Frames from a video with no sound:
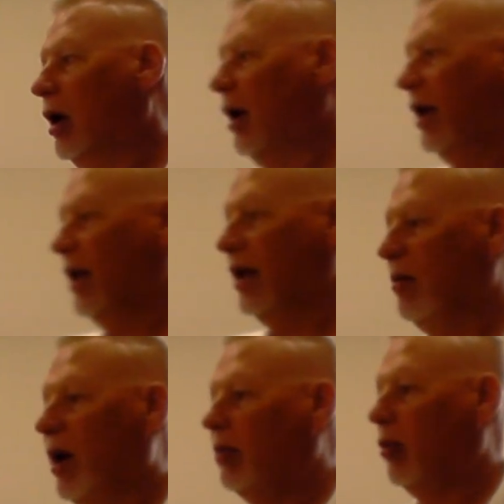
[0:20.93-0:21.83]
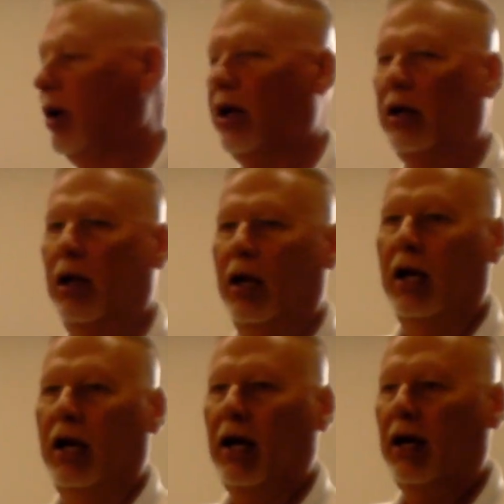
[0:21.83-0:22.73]
and then they might bring
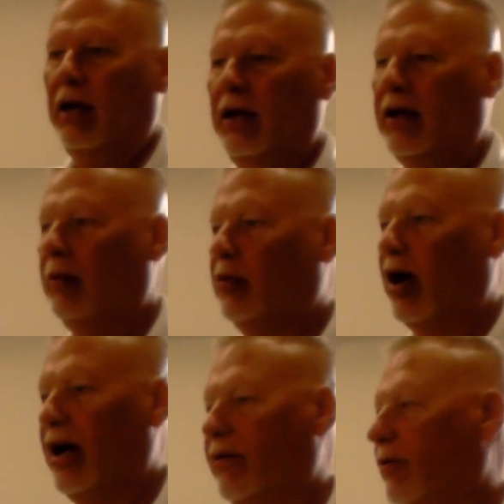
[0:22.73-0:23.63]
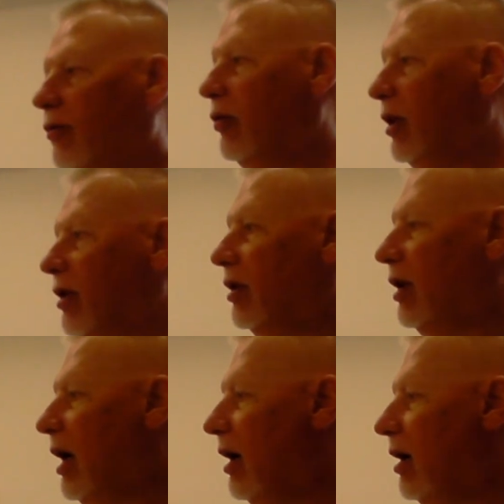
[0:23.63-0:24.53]
a thumb drive with
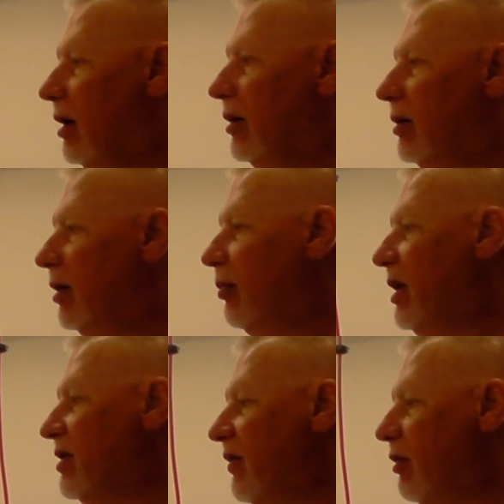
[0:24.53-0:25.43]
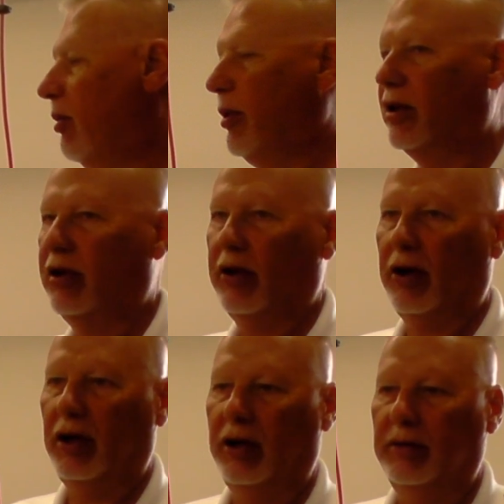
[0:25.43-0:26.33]
a piece of equipment that they're going
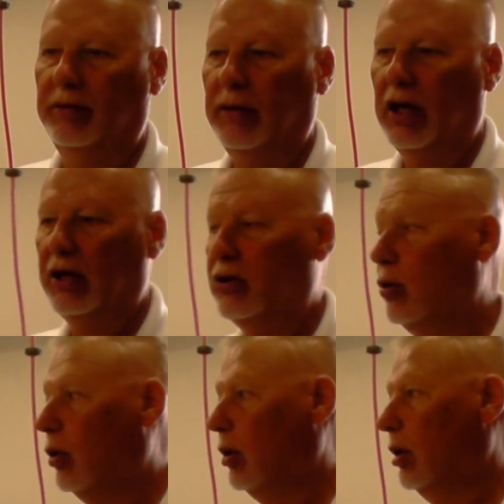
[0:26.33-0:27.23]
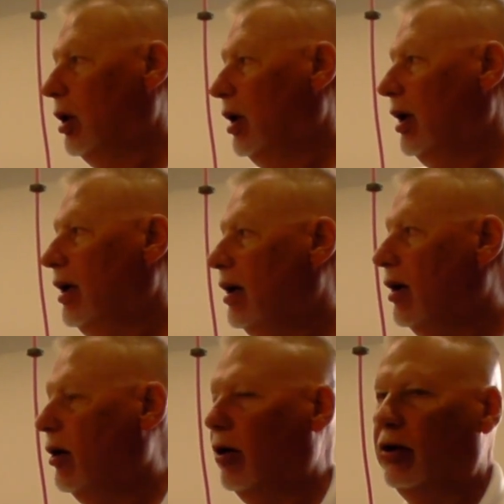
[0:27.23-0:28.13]
to tool into
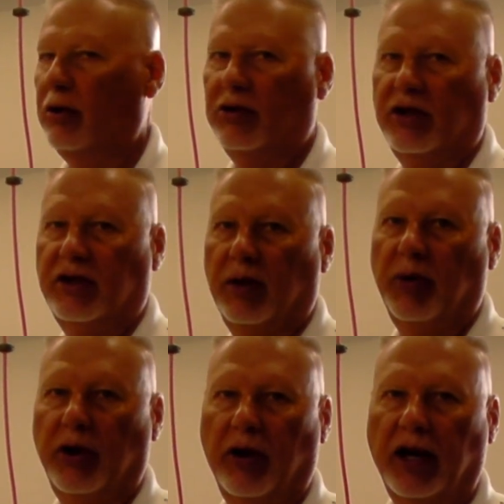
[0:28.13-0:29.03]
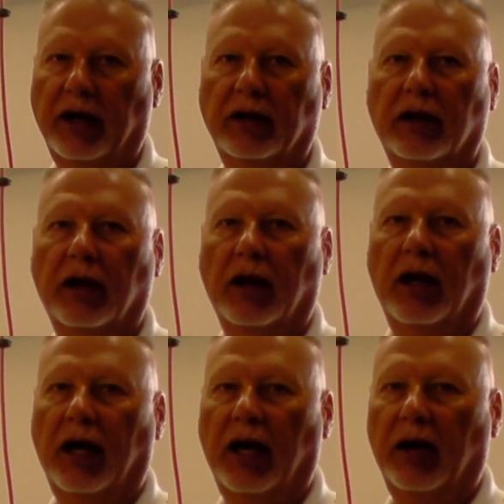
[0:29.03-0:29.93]
here and use this computer-aided
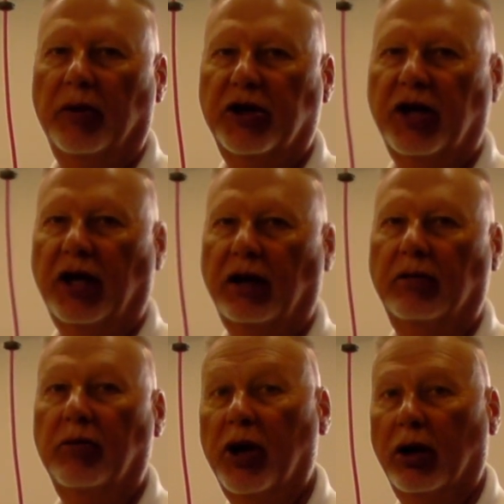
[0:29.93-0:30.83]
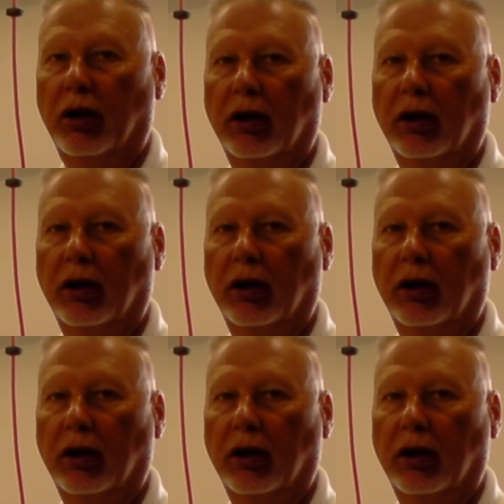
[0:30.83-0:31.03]
machining mill.